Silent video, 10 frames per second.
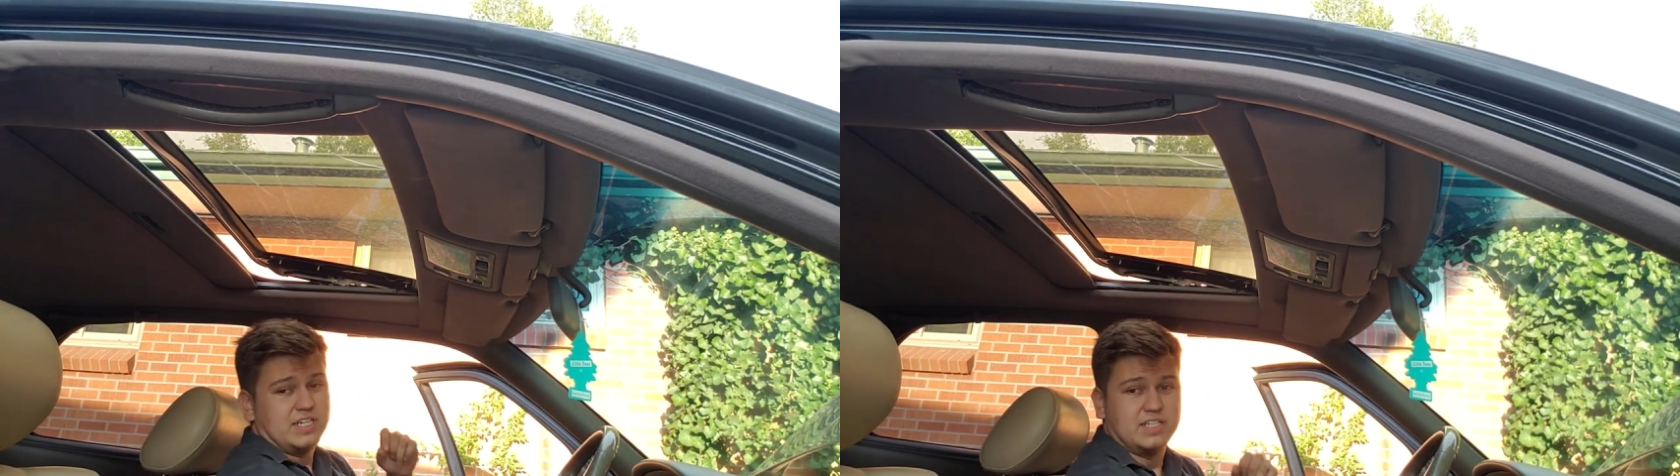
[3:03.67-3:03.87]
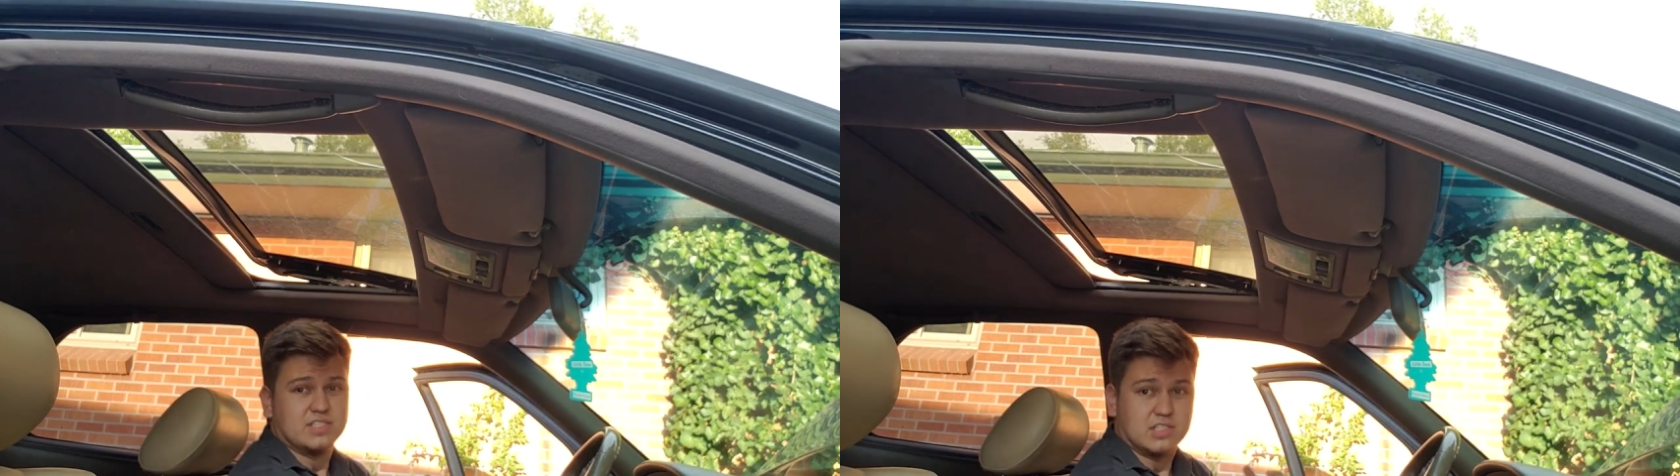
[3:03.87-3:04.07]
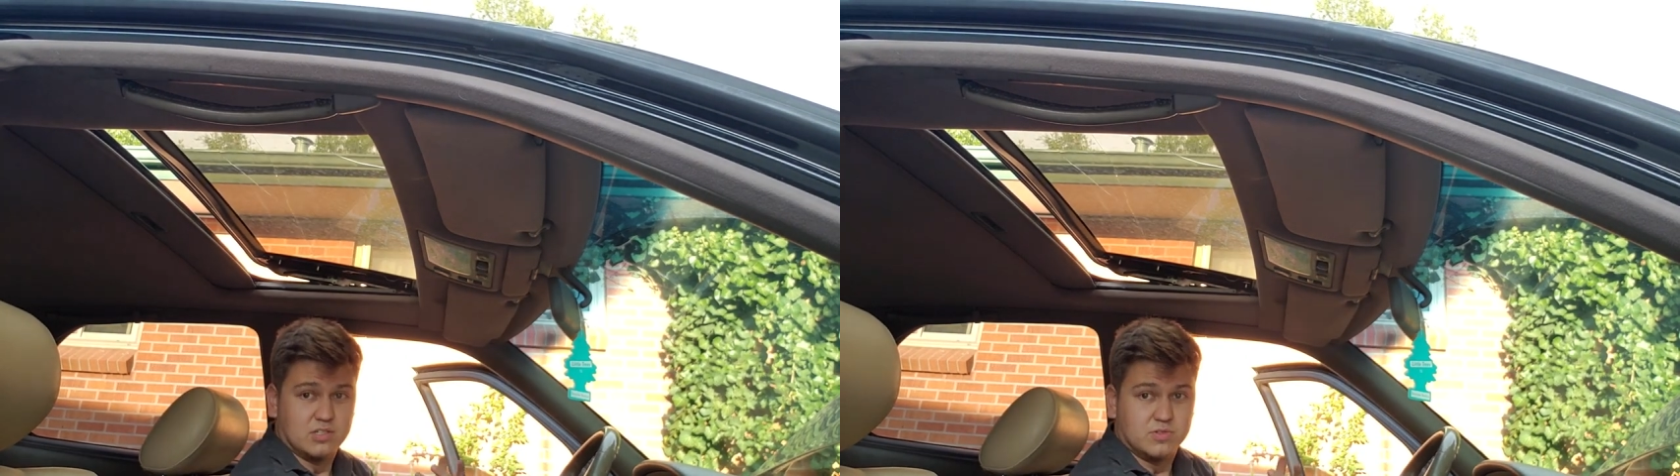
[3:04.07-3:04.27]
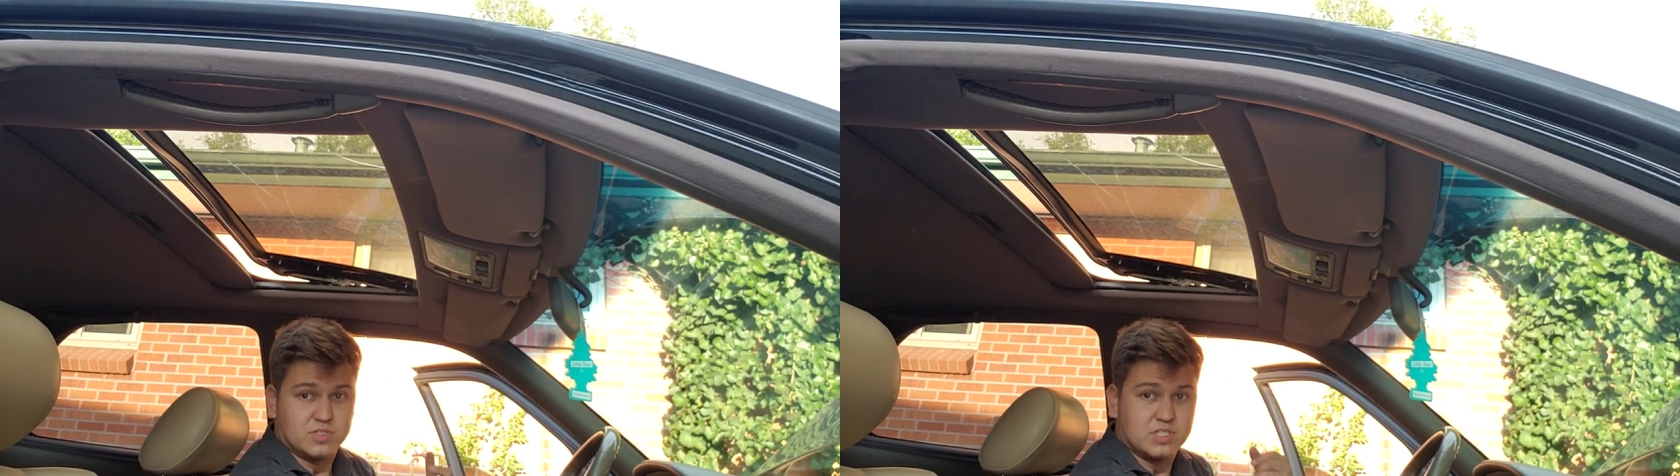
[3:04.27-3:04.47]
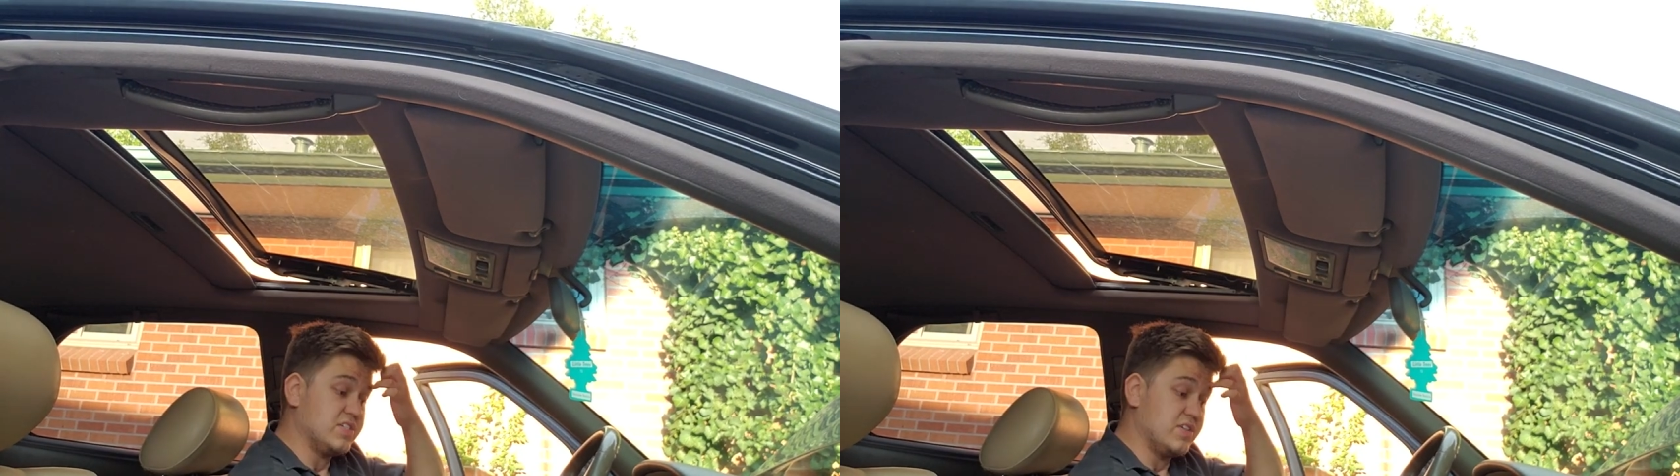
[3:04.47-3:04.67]
is
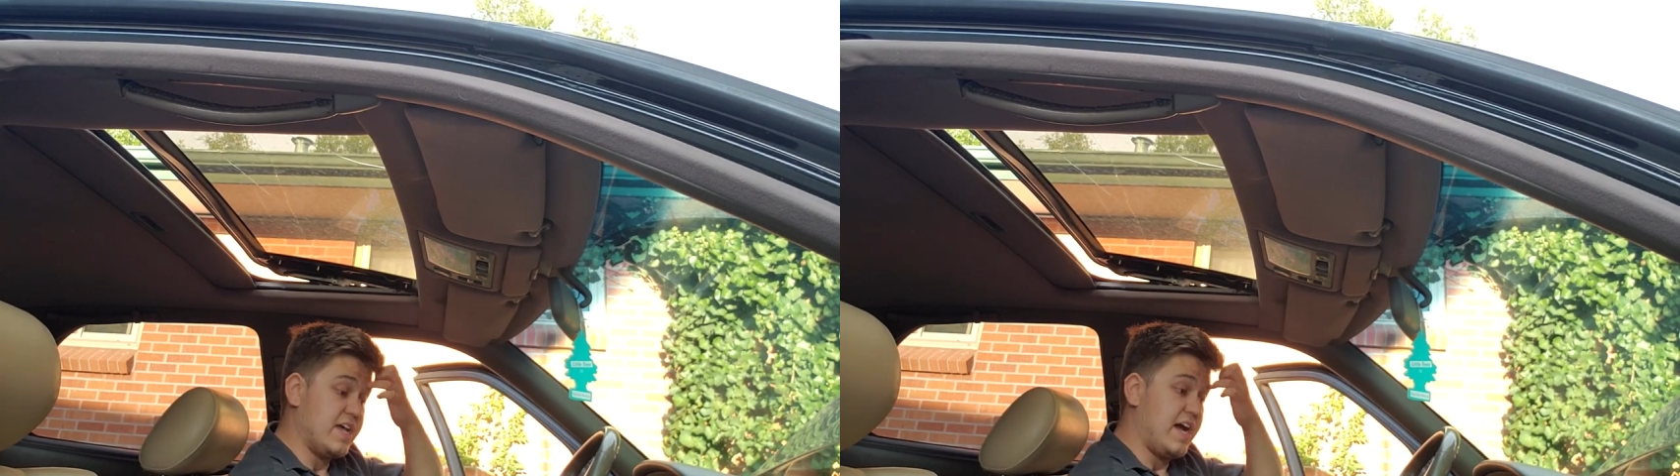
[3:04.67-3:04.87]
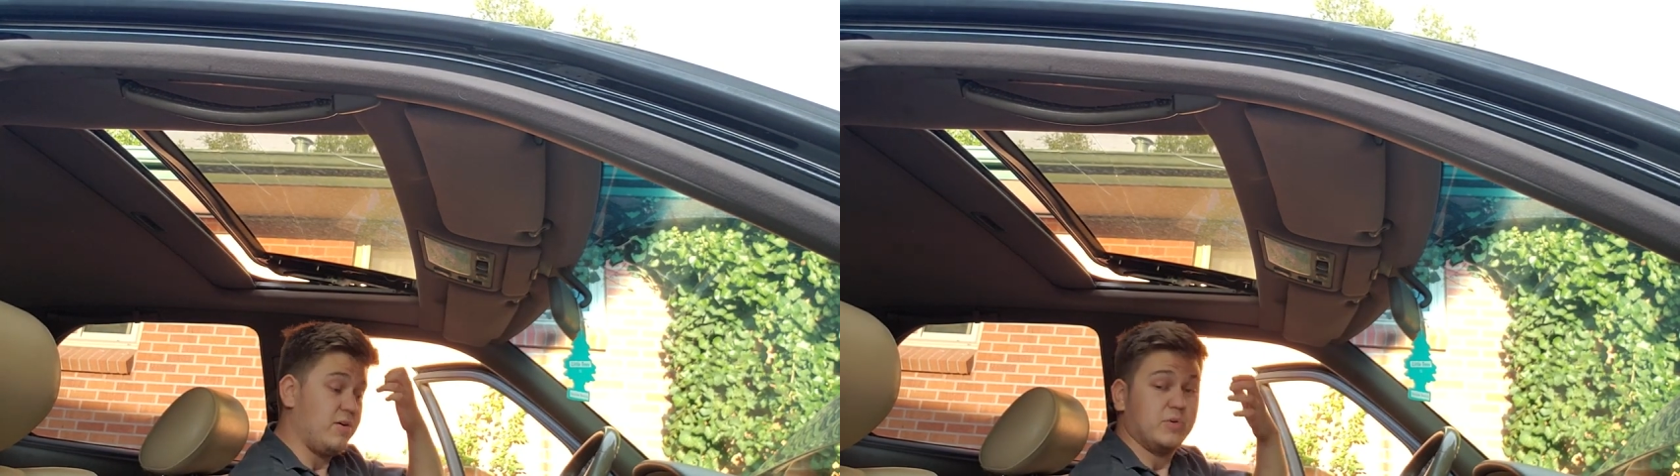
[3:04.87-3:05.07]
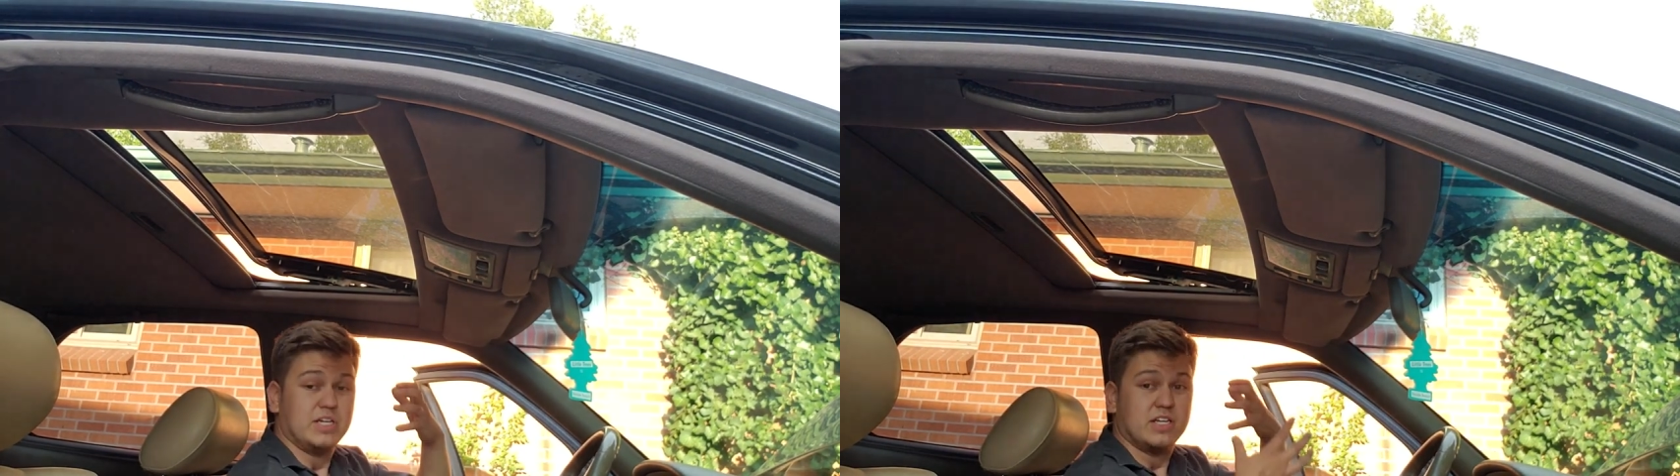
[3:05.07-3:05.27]
loose. So now we